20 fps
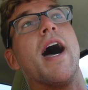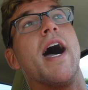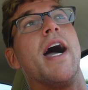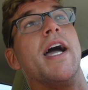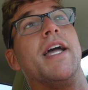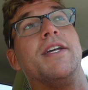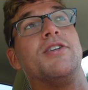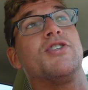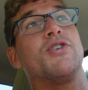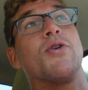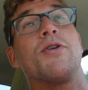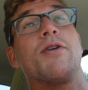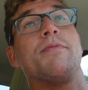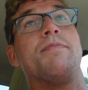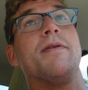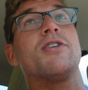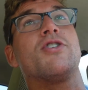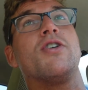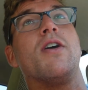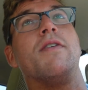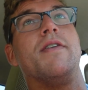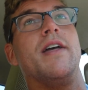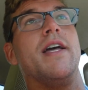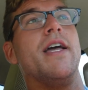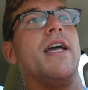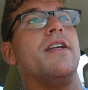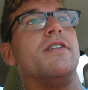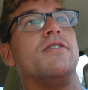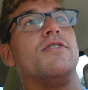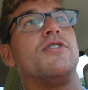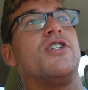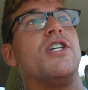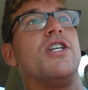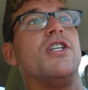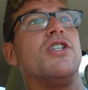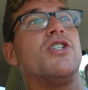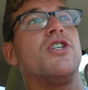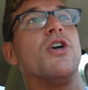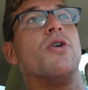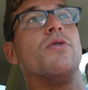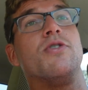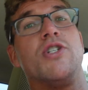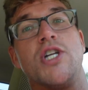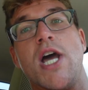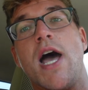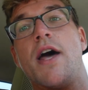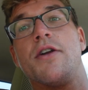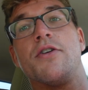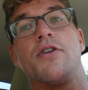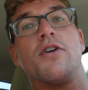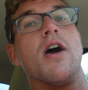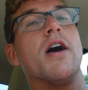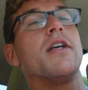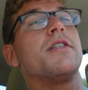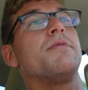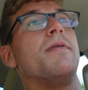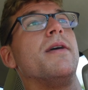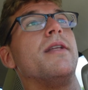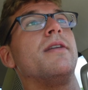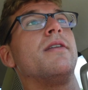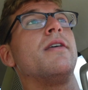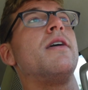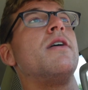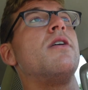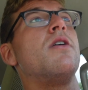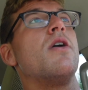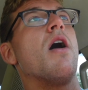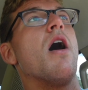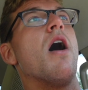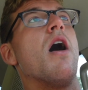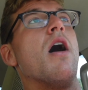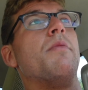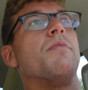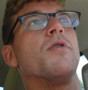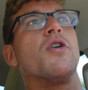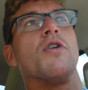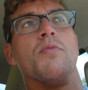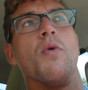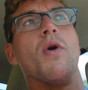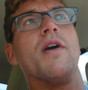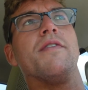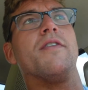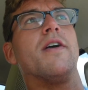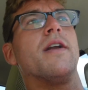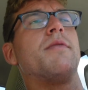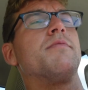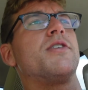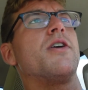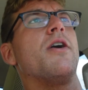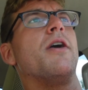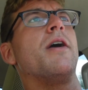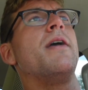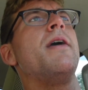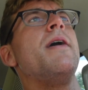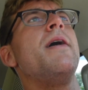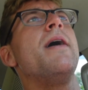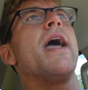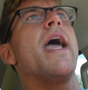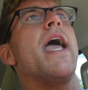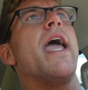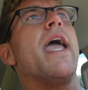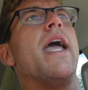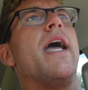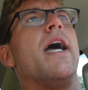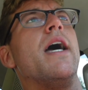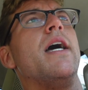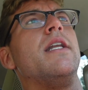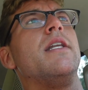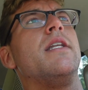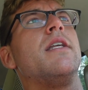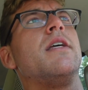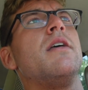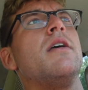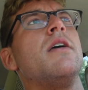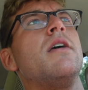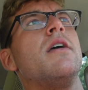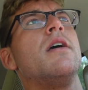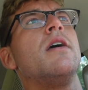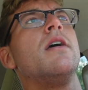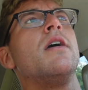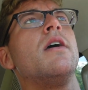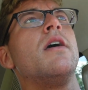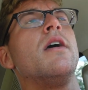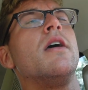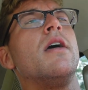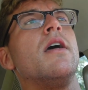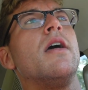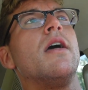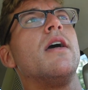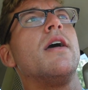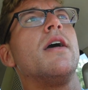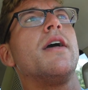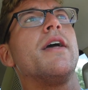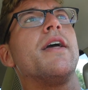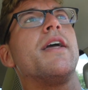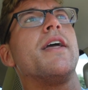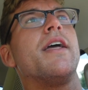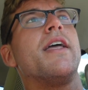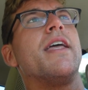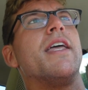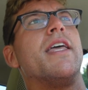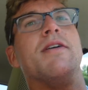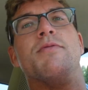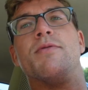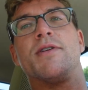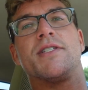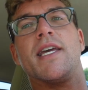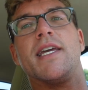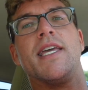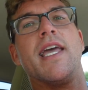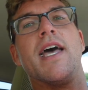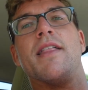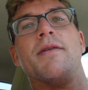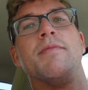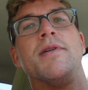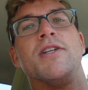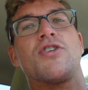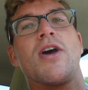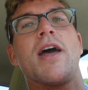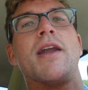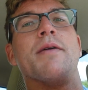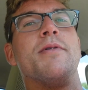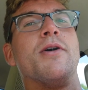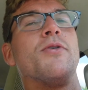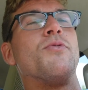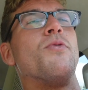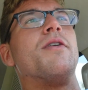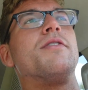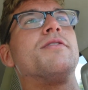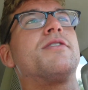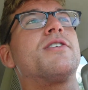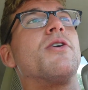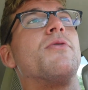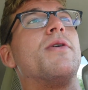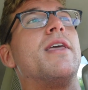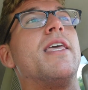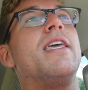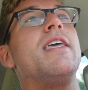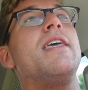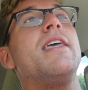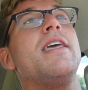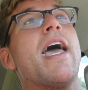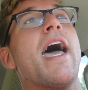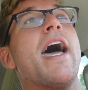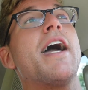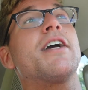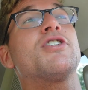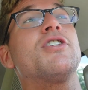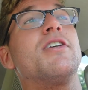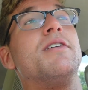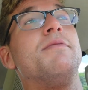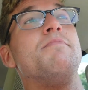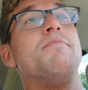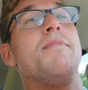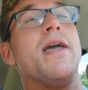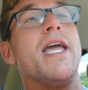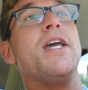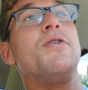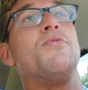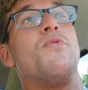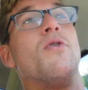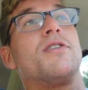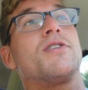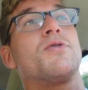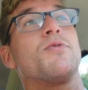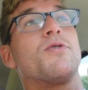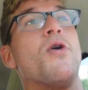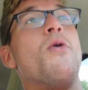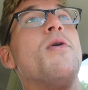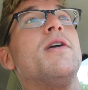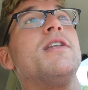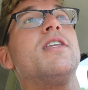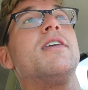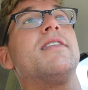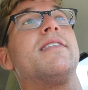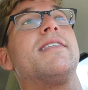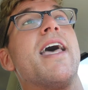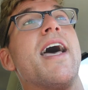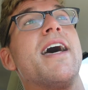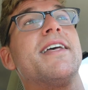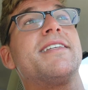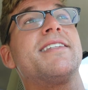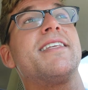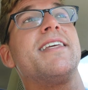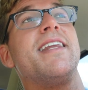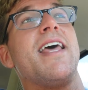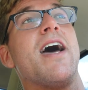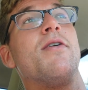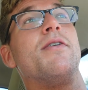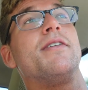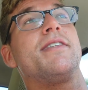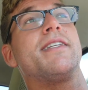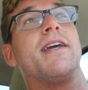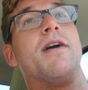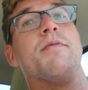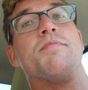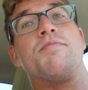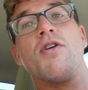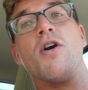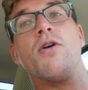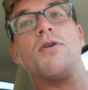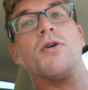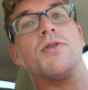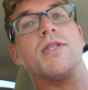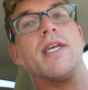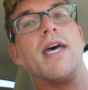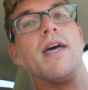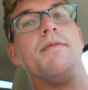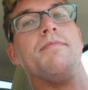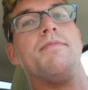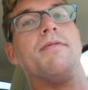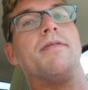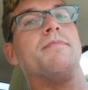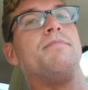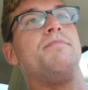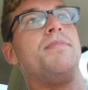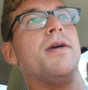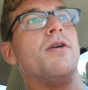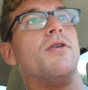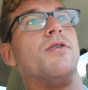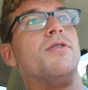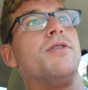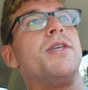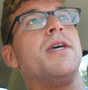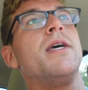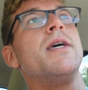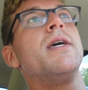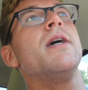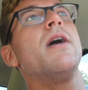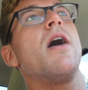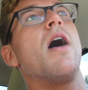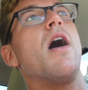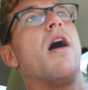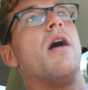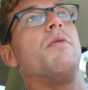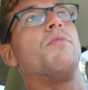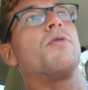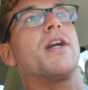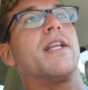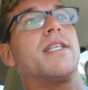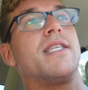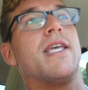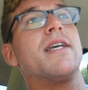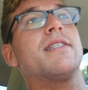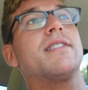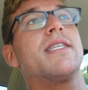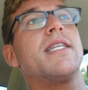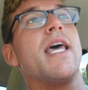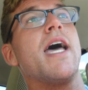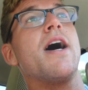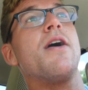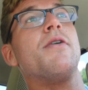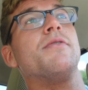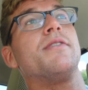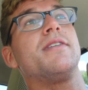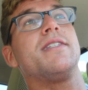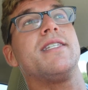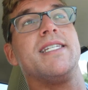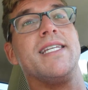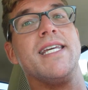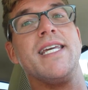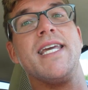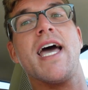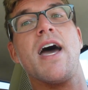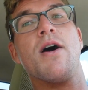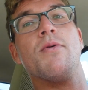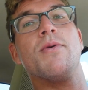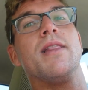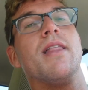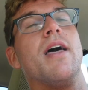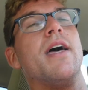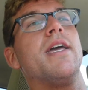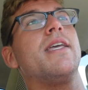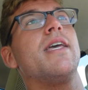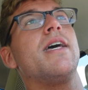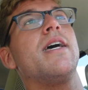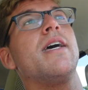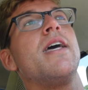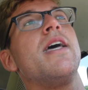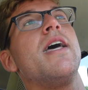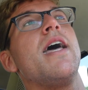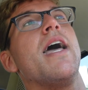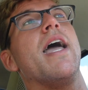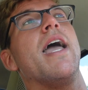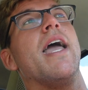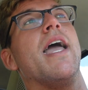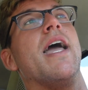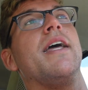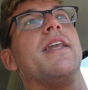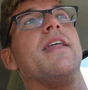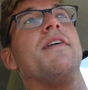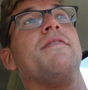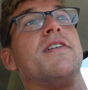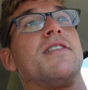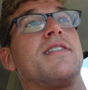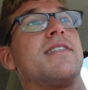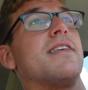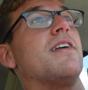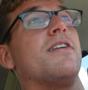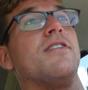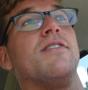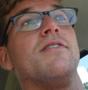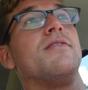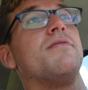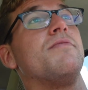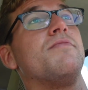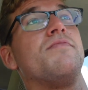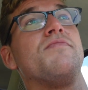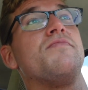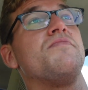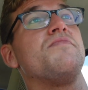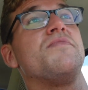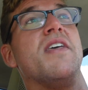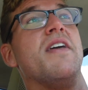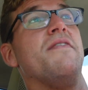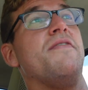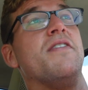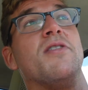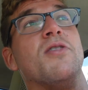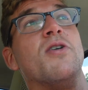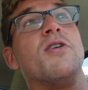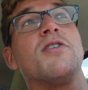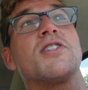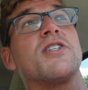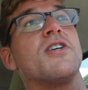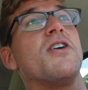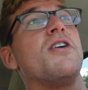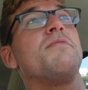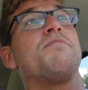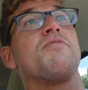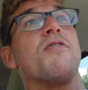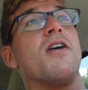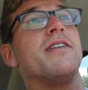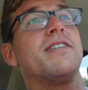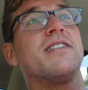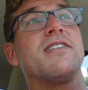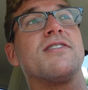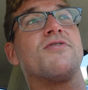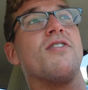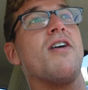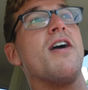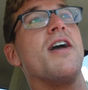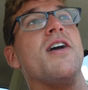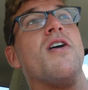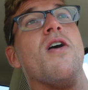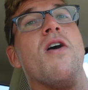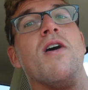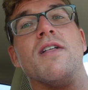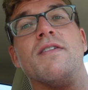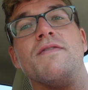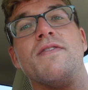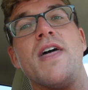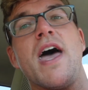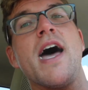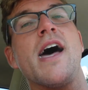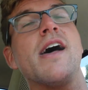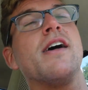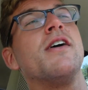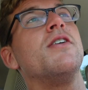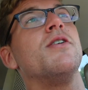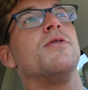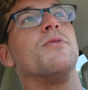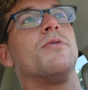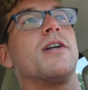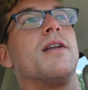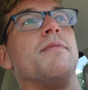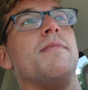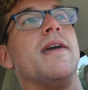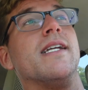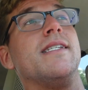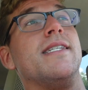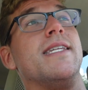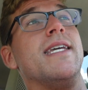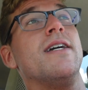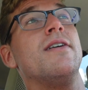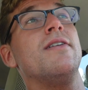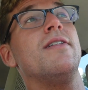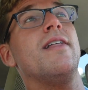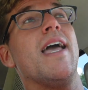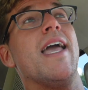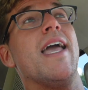I showed her a picture of it, and she showed John, her husband, um, her boyfriend, I'm sorry, and he was like, yeah, let me try to build one. So he actually made one. So we're going to test it out. It's like a prototype build. Um, we're gonna test it out, see how we like it, and if it's like, if it looks good, price is right, all of that, we're gonna make a deal,